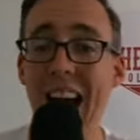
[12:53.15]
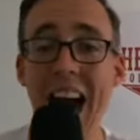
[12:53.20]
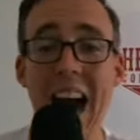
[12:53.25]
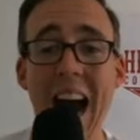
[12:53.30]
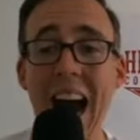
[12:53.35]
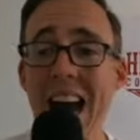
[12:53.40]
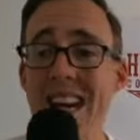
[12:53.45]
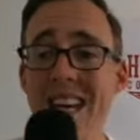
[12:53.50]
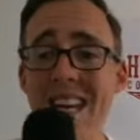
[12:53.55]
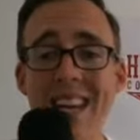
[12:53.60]

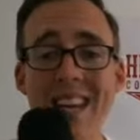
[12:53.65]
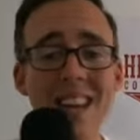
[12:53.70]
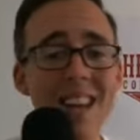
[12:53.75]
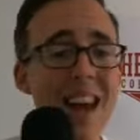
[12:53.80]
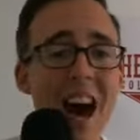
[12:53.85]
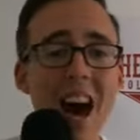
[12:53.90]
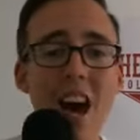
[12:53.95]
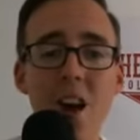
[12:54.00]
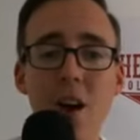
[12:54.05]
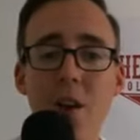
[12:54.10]
I did
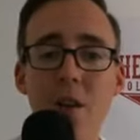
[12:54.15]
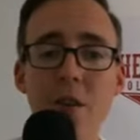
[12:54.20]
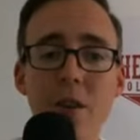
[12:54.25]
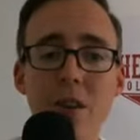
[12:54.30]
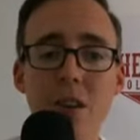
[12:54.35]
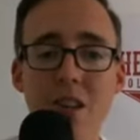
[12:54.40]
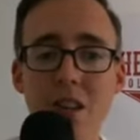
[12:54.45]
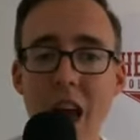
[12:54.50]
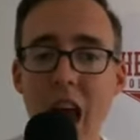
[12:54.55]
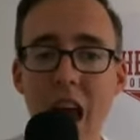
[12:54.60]
not
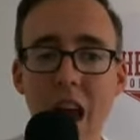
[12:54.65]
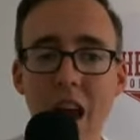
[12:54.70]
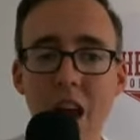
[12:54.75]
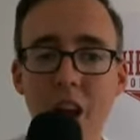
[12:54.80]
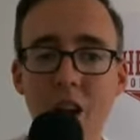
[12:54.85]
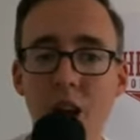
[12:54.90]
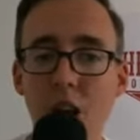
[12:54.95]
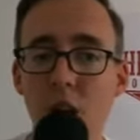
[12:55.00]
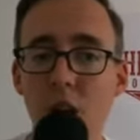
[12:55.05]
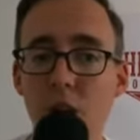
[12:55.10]

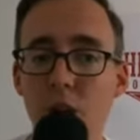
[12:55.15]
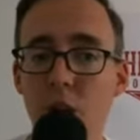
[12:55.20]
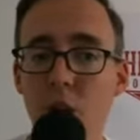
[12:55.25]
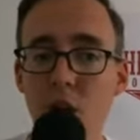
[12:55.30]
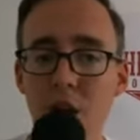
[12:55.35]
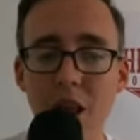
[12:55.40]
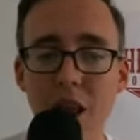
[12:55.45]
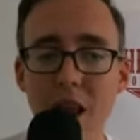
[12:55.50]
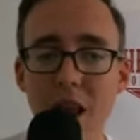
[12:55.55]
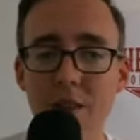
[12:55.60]
understand
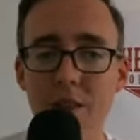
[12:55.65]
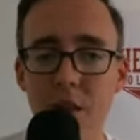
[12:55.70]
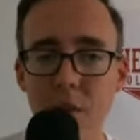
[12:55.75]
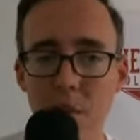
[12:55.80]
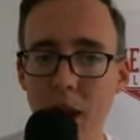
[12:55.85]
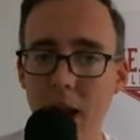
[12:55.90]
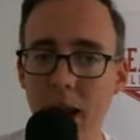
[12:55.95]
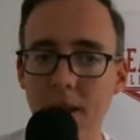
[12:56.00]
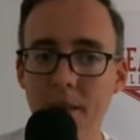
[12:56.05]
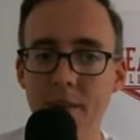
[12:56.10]
for the life of
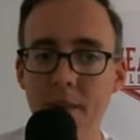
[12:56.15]
me.